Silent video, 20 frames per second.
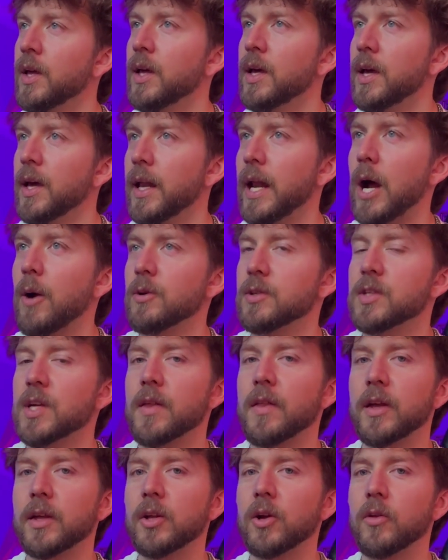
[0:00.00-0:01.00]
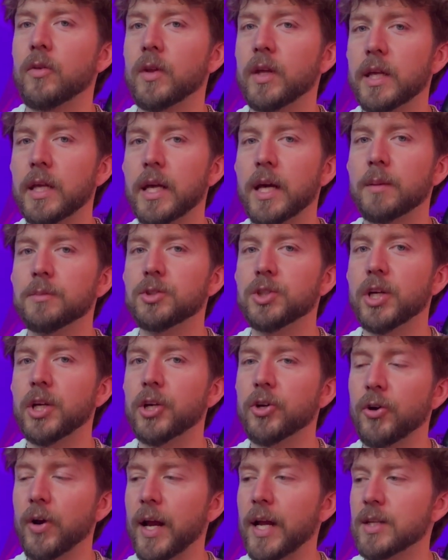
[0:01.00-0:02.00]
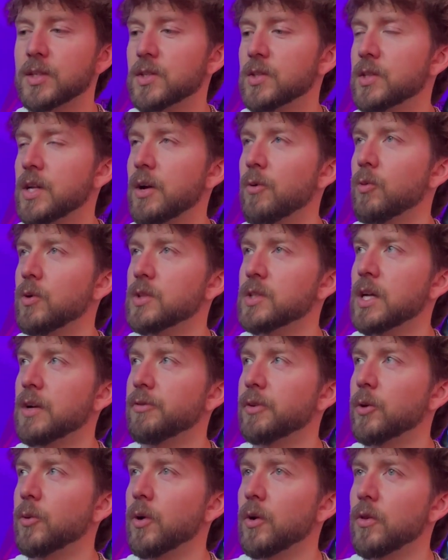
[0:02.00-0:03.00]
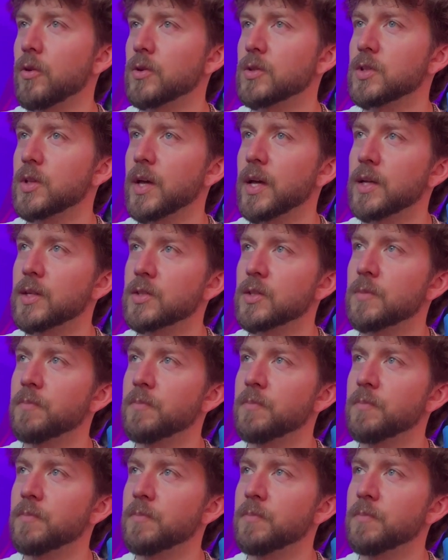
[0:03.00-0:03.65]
And I would say that, you know, the EMG craze was definitely one of those things.